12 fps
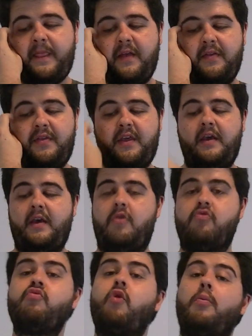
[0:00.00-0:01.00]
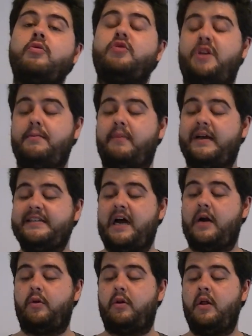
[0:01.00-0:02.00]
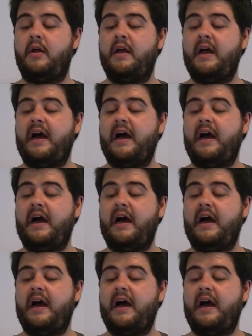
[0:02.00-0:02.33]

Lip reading: The rope routine by Daryl.